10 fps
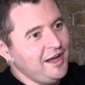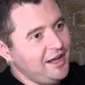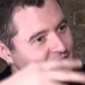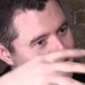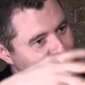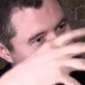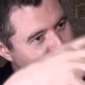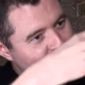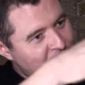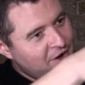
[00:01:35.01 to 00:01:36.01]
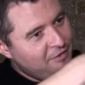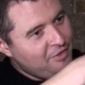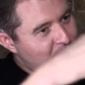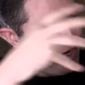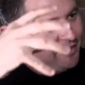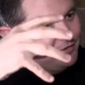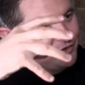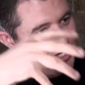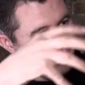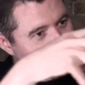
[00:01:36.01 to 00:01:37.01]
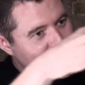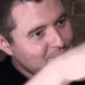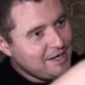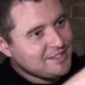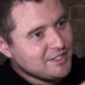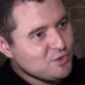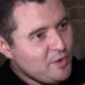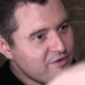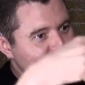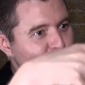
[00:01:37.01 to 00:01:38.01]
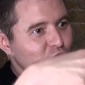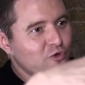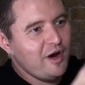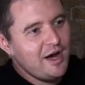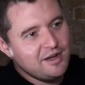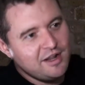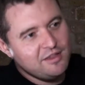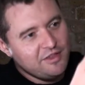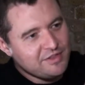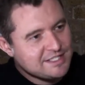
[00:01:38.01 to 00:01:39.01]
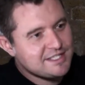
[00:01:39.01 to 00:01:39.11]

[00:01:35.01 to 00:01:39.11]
then the bucket of champagne makes its way through the crowd, and the